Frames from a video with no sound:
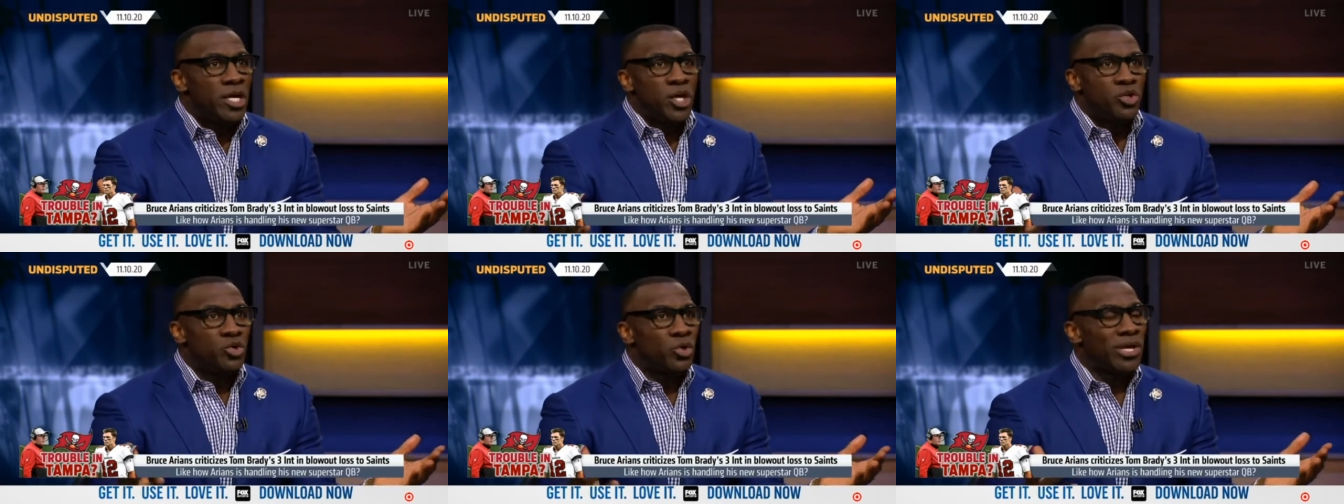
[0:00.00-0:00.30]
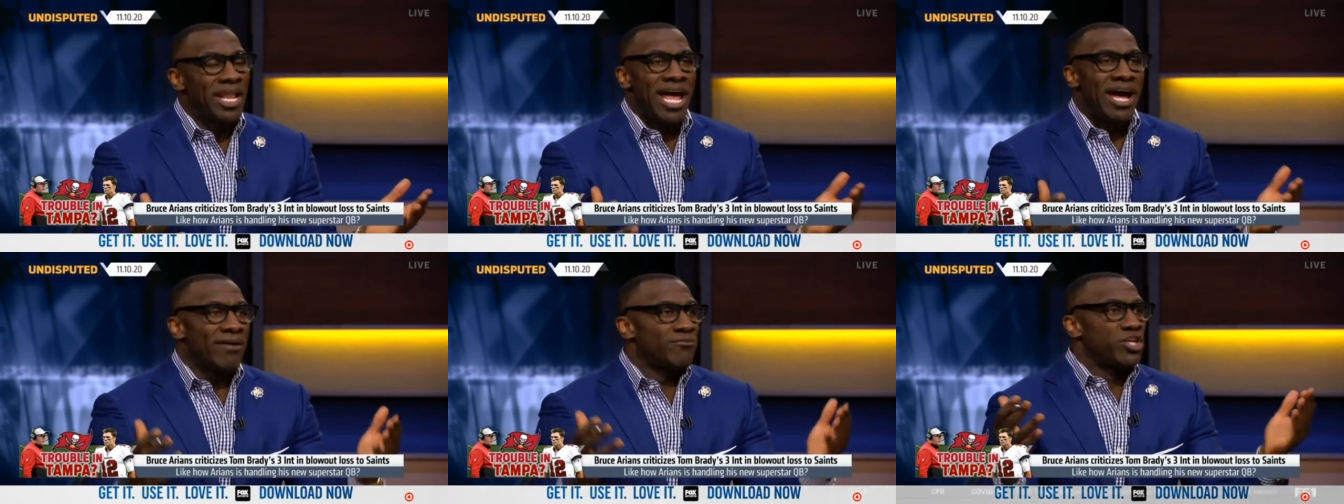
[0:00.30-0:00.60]
You
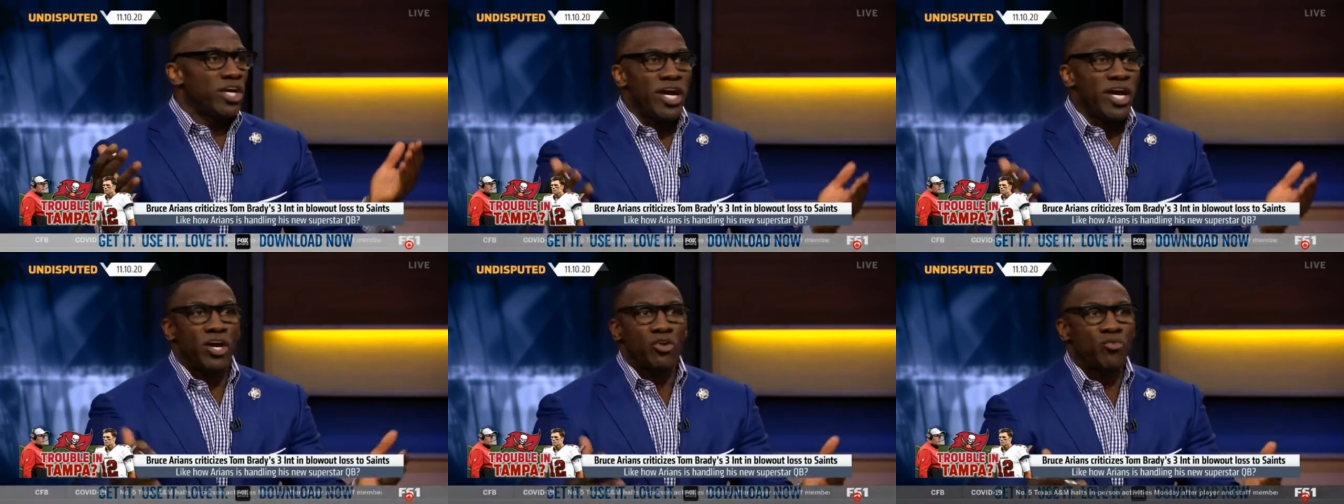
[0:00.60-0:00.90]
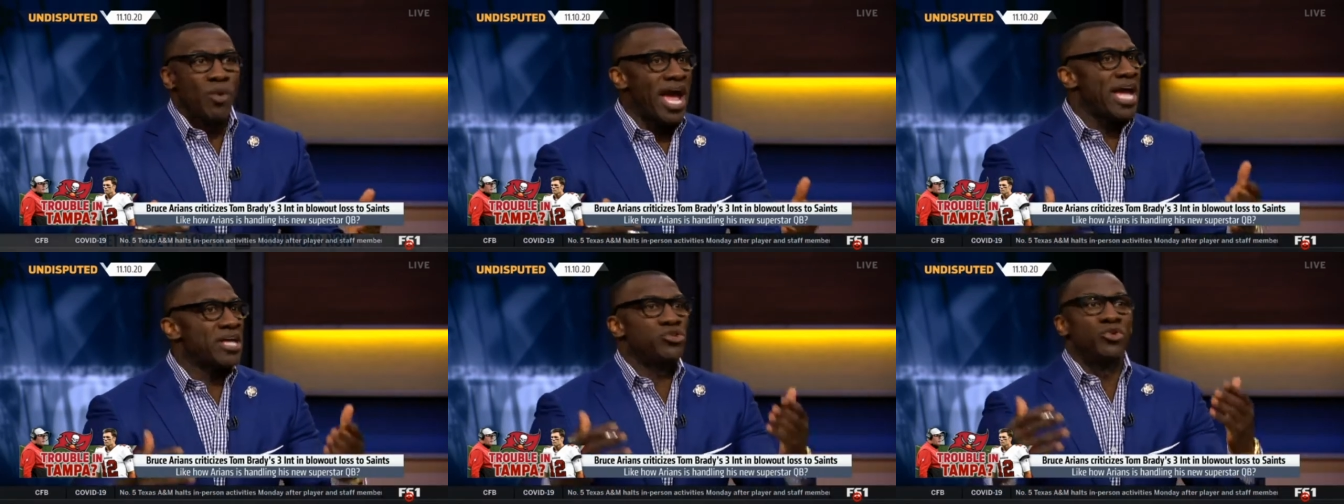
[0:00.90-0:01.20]
can have Jerry
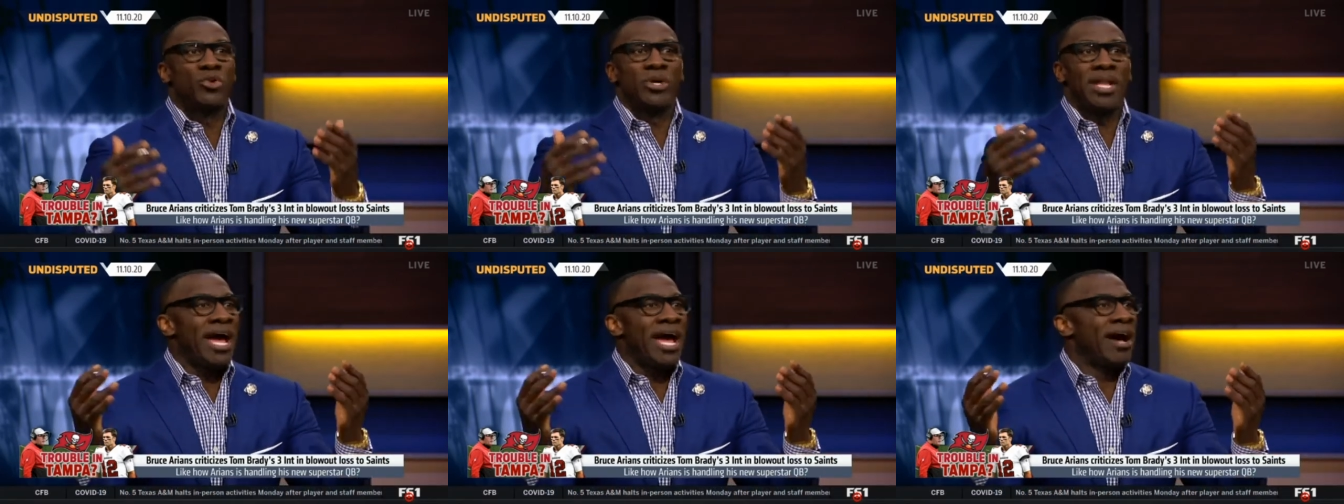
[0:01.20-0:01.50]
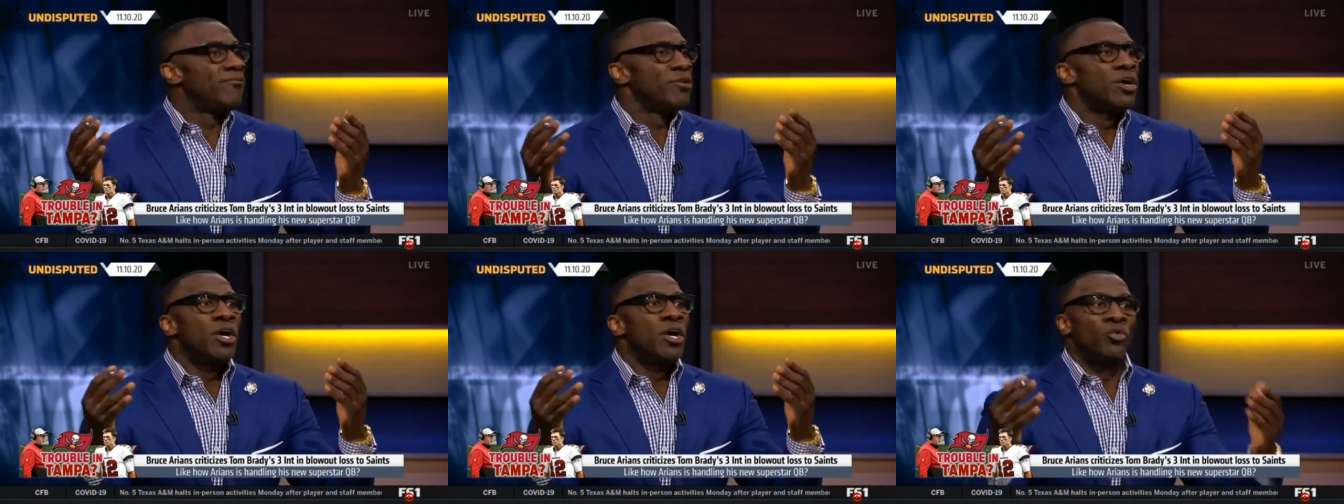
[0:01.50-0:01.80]
Rice, you can
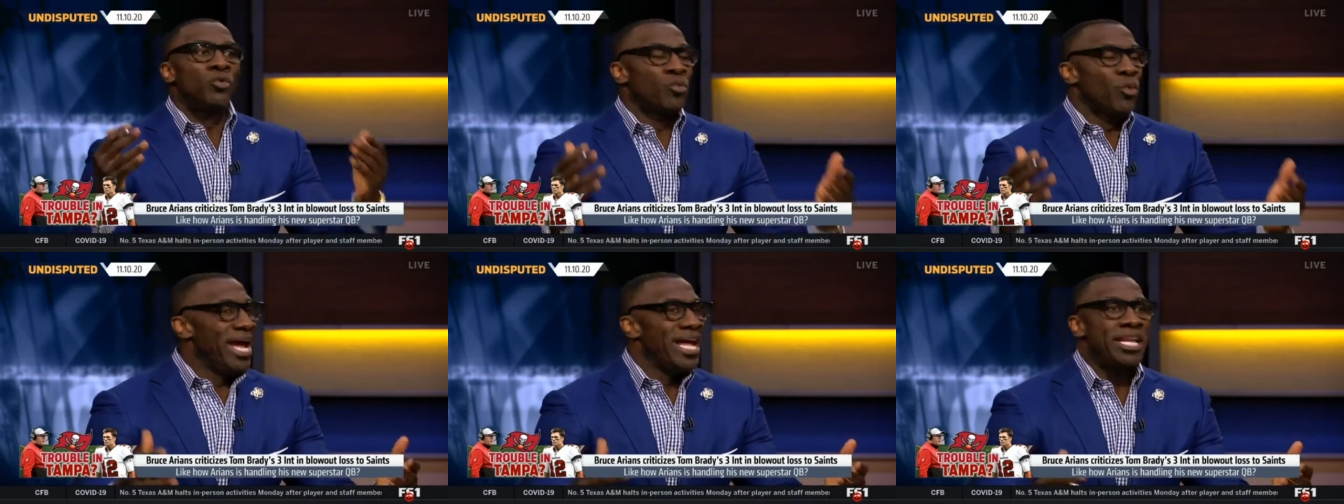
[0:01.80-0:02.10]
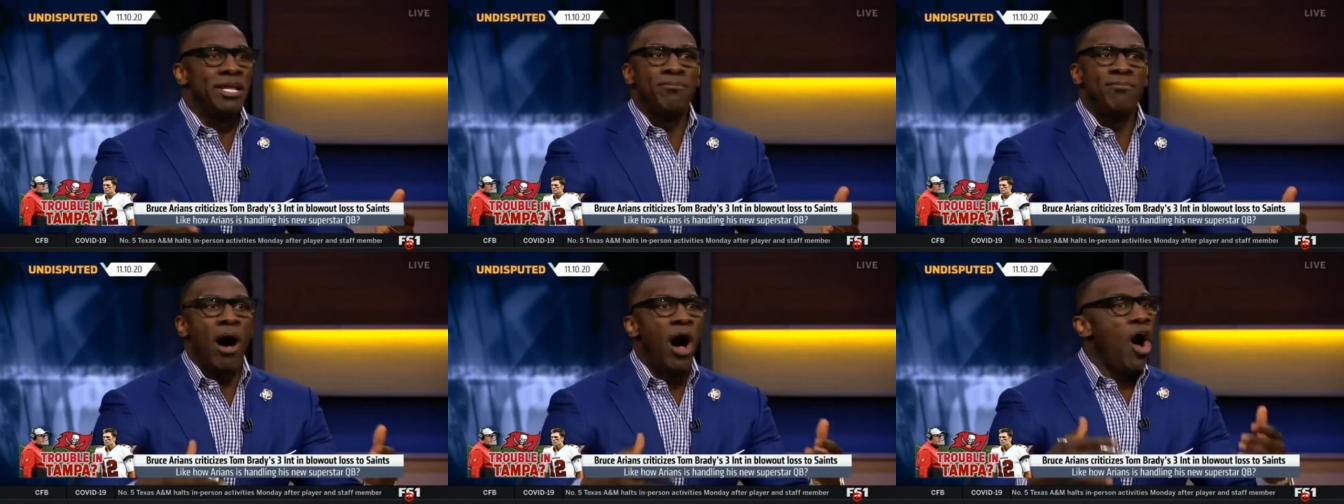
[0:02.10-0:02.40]
have
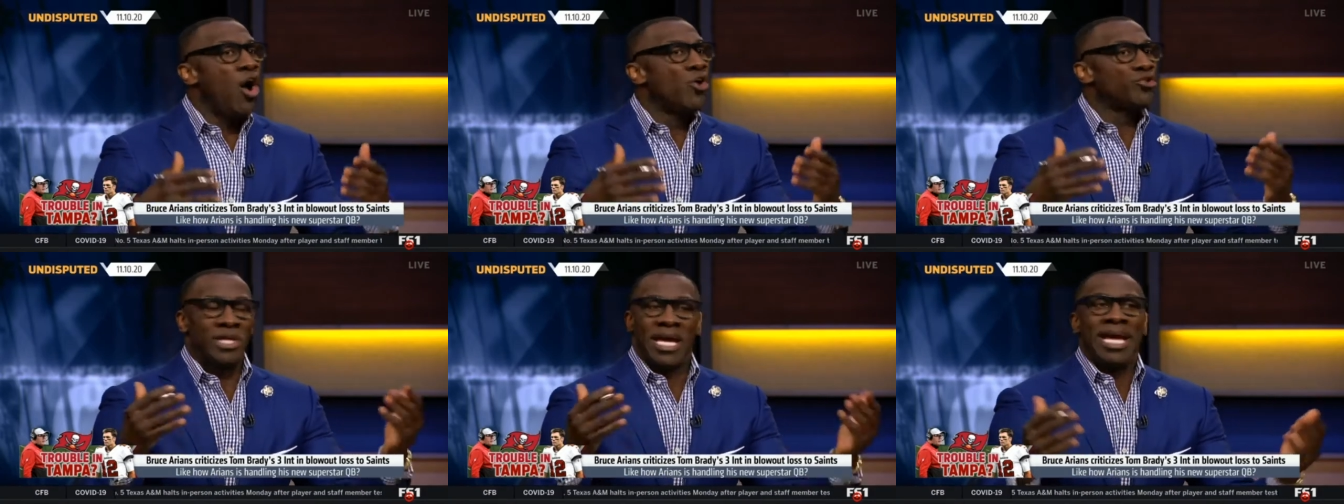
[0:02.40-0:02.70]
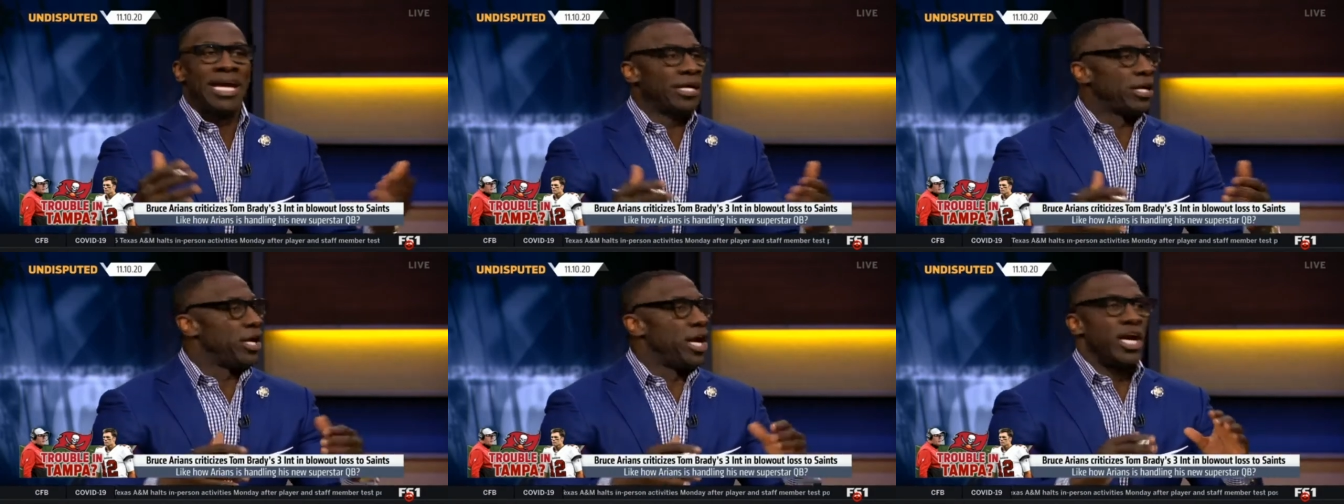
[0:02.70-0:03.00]
Randy Moss
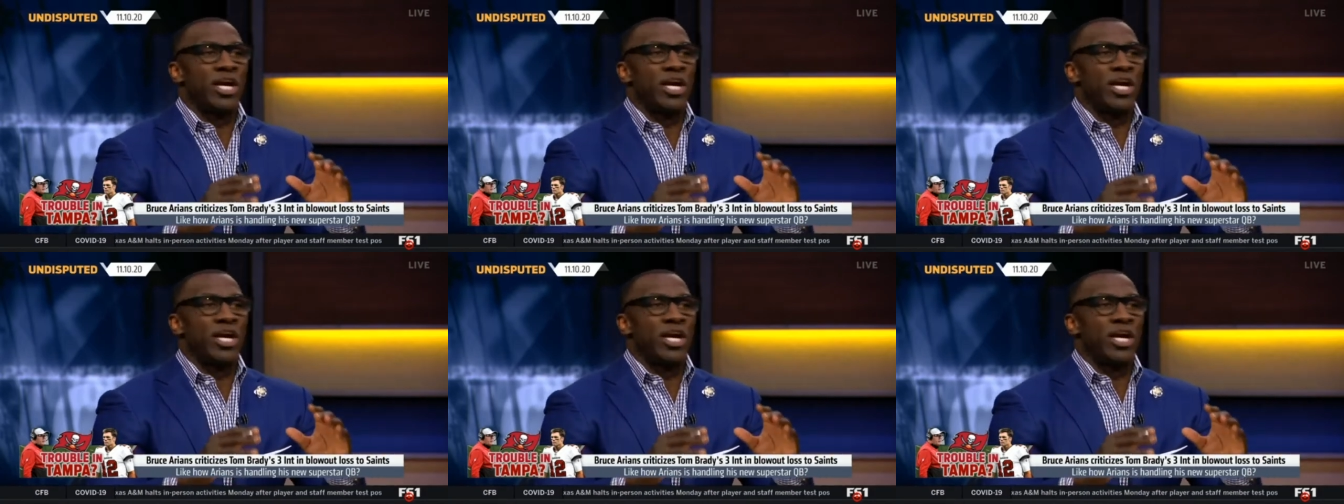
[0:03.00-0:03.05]
and,